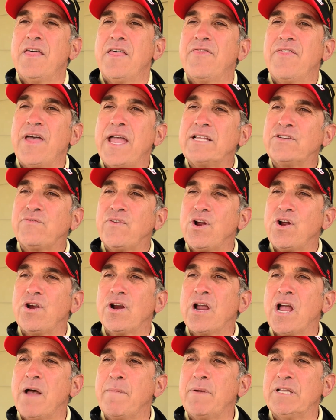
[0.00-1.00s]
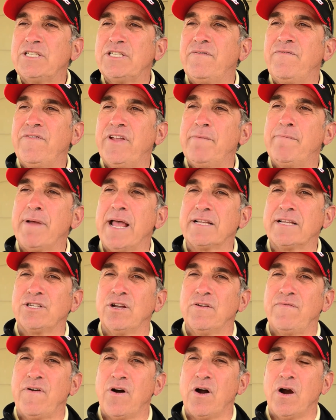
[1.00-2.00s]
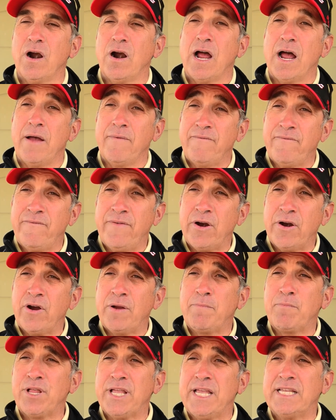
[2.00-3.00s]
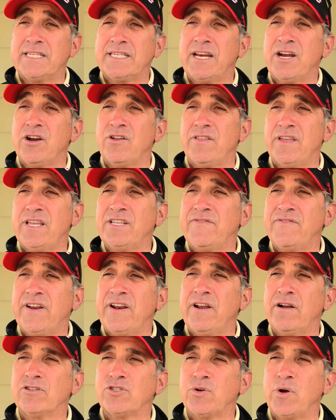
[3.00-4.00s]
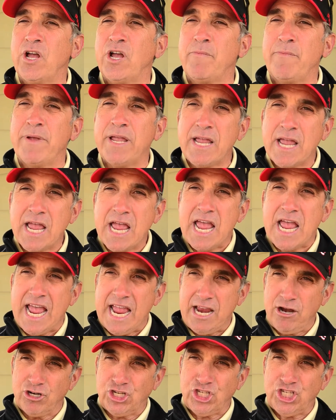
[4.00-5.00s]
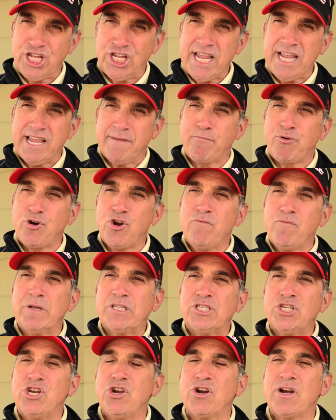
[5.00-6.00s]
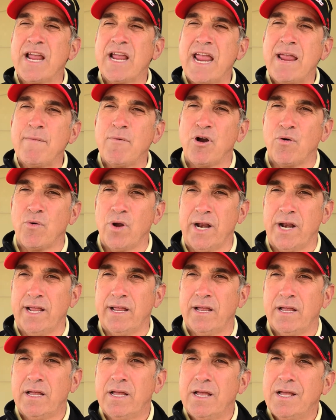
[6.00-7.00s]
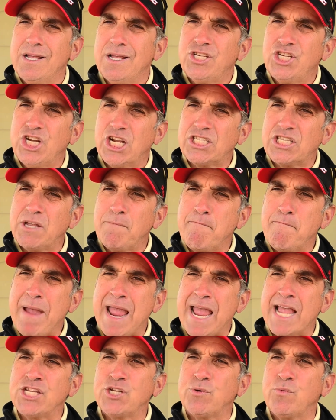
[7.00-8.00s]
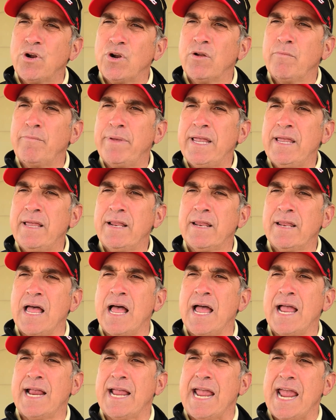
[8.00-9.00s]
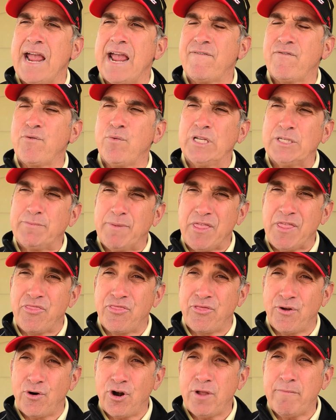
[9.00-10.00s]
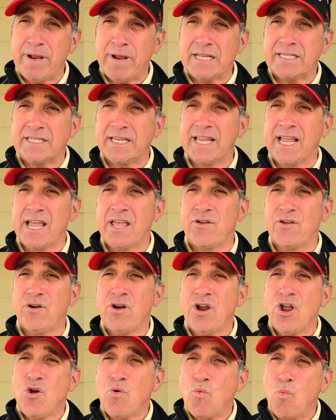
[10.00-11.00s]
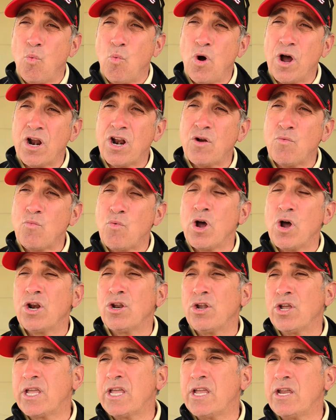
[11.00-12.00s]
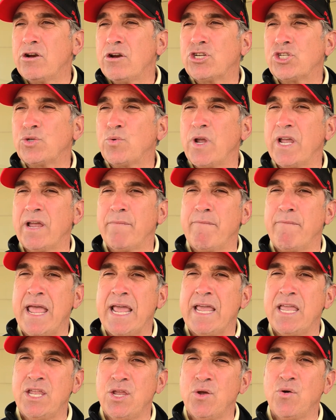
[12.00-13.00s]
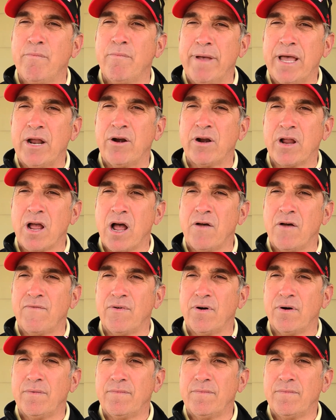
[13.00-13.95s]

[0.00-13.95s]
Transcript: Thanks for all your comments and feedback so far. I'm very pleased to hear that these videos are helping and you're seeing improvements in your game already. Just imagine what it'll be like after we spend 30 minutes together, one-on-one, looking at your swing and making you a better golfer.